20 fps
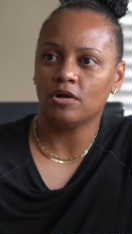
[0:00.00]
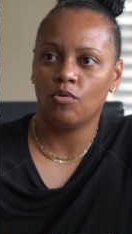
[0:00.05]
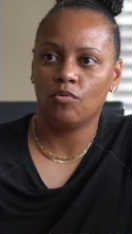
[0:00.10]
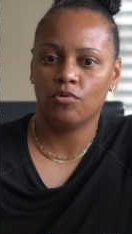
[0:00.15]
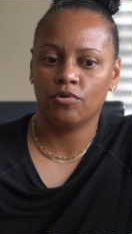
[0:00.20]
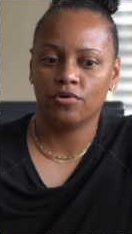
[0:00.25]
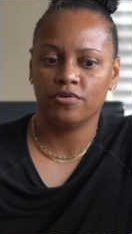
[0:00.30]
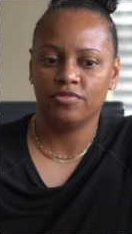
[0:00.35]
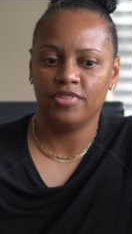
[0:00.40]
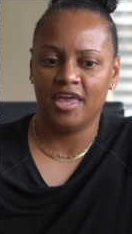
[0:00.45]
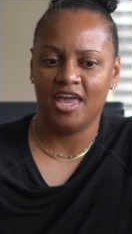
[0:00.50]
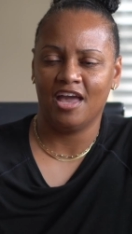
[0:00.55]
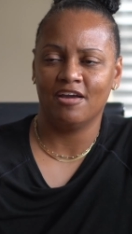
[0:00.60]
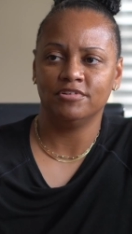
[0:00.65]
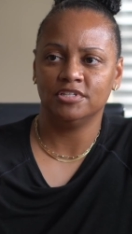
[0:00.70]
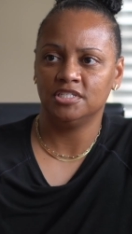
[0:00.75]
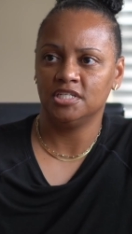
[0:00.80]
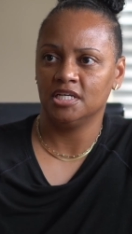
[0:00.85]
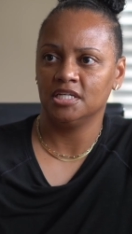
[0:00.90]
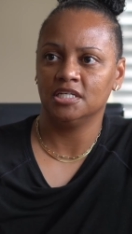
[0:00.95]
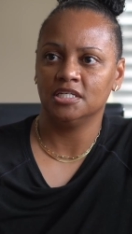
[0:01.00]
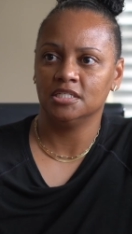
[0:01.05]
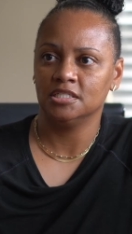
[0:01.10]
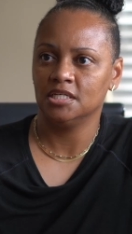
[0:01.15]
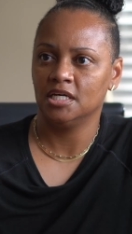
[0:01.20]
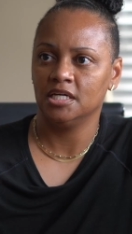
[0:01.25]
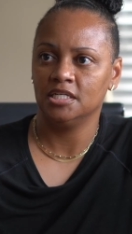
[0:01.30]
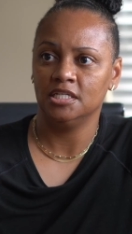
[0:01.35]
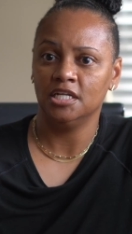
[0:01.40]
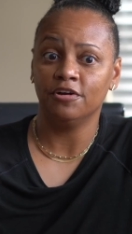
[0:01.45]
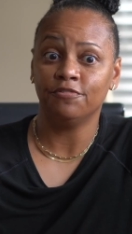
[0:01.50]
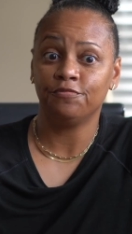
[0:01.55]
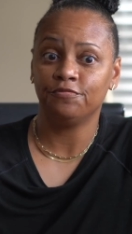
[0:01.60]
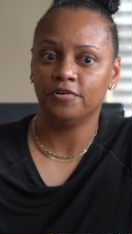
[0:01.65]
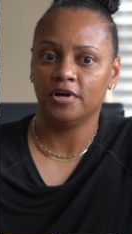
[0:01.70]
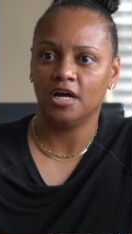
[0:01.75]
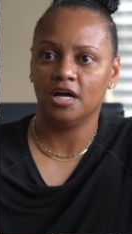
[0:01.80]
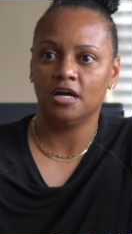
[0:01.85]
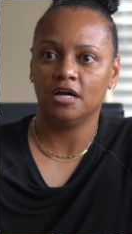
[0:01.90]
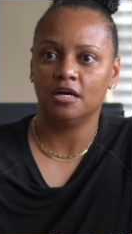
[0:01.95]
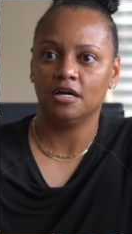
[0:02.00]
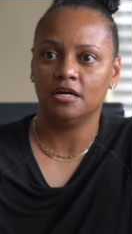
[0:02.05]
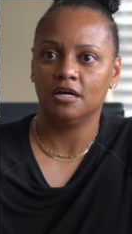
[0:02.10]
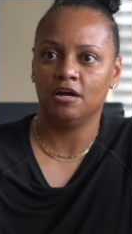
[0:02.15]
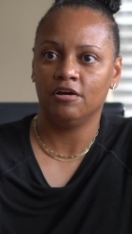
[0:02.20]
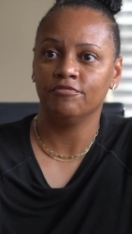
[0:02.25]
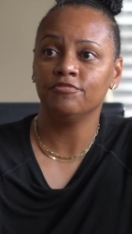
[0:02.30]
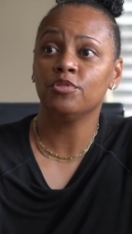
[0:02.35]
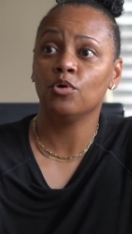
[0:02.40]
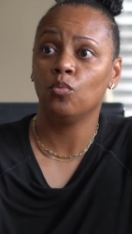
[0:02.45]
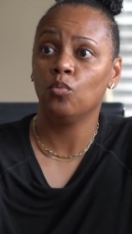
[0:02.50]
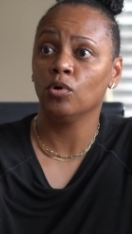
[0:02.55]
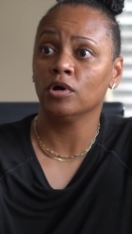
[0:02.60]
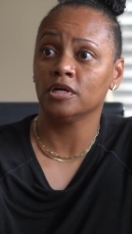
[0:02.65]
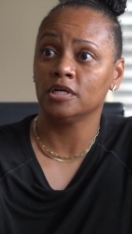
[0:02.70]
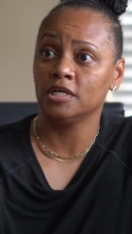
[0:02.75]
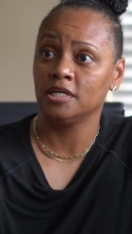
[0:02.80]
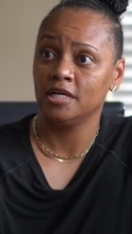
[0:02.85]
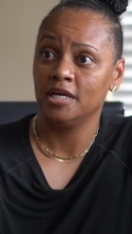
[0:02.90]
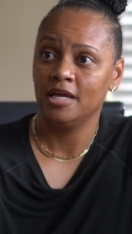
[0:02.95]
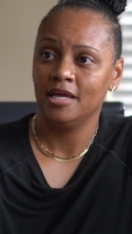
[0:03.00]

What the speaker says: or they haven't done enough of the work.